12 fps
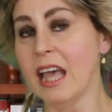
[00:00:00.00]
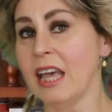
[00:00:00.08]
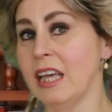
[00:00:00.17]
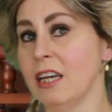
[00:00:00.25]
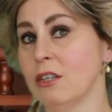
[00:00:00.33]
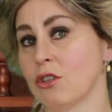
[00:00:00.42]

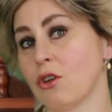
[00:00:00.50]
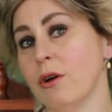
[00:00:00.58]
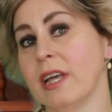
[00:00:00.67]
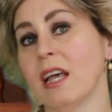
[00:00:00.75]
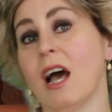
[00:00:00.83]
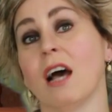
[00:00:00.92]
he is
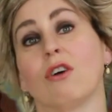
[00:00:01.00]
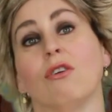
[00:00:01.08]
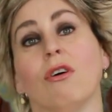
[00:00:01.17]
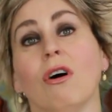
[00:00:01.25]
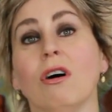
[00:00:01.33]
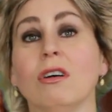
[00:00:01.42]
going
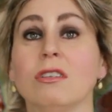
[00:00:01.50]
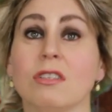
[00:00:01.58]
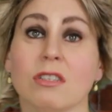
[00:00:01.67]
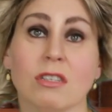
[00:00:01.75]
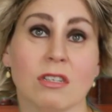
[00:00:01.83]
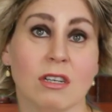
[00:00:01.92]

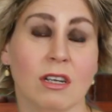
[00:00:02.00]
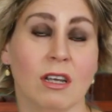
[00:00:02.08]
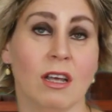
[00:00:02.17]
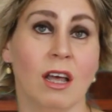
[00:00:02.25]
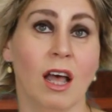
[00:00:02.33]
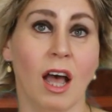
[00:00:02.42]
across
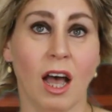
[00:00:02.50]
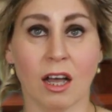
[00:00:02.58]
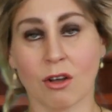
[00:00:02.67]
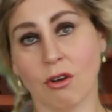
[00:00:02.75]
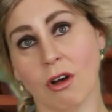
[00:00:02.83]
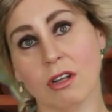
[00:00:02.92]

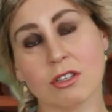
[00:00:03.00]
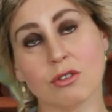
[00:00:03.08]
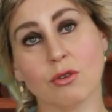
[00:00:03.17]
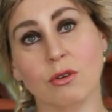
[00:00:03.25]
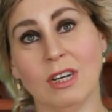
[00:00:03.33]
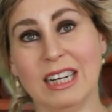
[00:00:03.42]

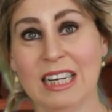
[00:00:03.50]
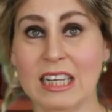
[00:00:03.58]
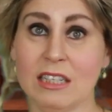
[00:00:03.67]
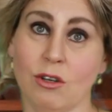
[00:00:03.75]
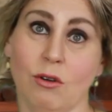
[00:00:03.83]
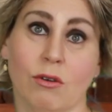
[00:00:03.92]
to
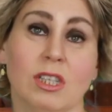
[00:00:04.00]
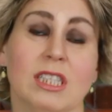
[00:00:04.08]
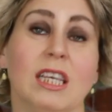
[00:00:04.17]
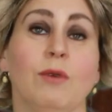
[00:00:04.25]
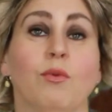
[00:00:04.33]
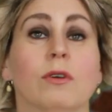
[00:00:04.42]
Lido because
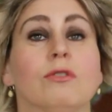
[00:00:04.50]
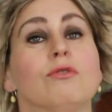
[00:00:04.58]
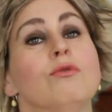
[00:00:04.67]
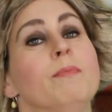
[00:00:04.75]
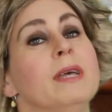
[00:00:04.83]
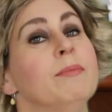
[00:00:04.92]
he wants
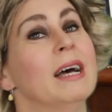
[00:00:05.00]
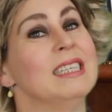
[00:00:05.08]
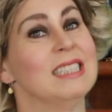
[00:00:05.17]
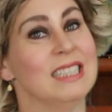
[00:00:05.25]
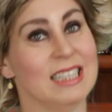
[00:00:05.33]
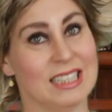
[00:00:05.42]
to be by
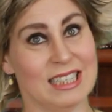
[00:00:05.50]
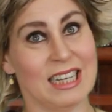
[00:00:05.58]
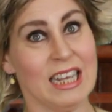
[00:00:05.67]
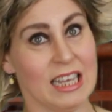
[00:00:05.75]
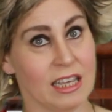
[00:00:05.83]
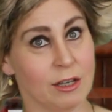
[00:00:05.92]
the
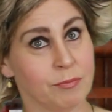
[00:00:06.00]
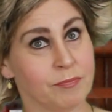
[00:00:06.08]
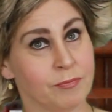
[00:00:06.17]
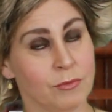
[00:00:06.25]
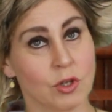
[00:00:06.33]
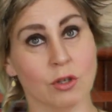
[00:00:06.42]
sea,
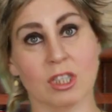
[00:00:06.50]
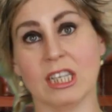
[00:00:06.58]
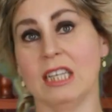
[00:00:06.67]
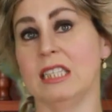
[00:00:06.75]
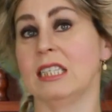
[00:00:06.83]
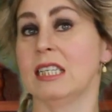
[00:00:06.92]
not
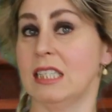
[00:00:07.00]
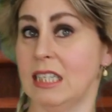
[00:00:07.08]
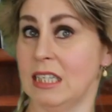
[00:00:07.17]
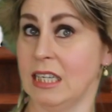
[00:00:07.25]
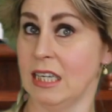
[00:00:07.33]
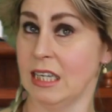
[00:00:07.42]
in the
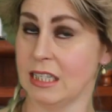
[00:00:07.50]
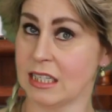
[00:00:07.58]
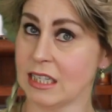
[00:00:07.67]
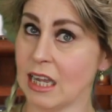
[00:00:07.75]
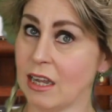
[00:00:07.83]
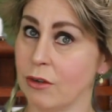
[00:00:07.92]
city
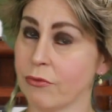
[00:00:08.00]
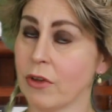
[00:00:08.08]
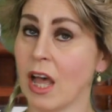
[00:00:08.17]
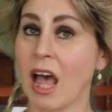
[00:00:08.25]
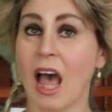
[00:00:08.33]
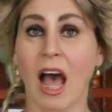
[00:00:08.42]
itself.
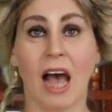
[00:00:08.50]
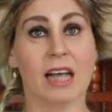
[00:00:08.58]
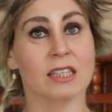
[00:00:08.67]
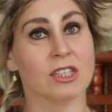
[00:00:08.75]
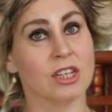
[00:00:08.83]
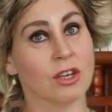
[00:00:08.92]

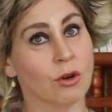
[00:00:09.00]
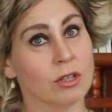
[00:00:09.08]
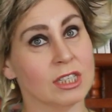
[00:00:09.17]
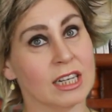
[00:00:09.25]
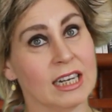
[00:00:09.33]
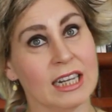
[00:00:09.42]
And the
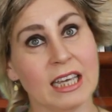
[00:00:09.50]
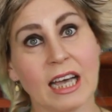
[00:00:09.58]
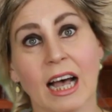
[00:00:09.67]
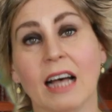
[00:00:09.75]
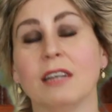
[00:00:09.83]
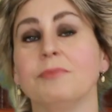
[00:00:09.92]

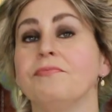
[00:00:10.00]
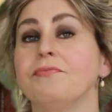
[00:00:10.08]
gondolier